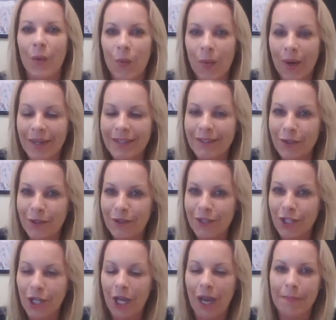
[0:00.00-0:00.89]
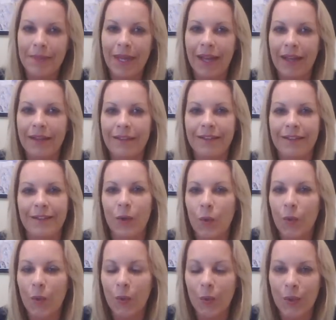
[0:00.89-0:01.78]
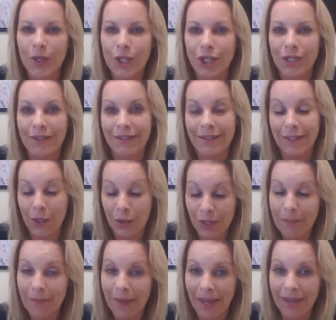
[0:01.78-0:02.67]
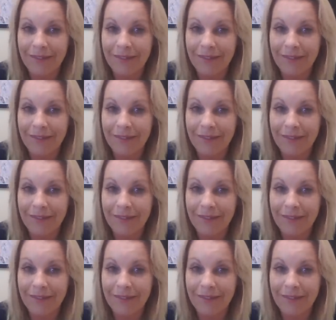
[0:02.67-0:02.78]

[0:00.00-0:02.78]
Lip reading: always took the time to answer all the questions. And looking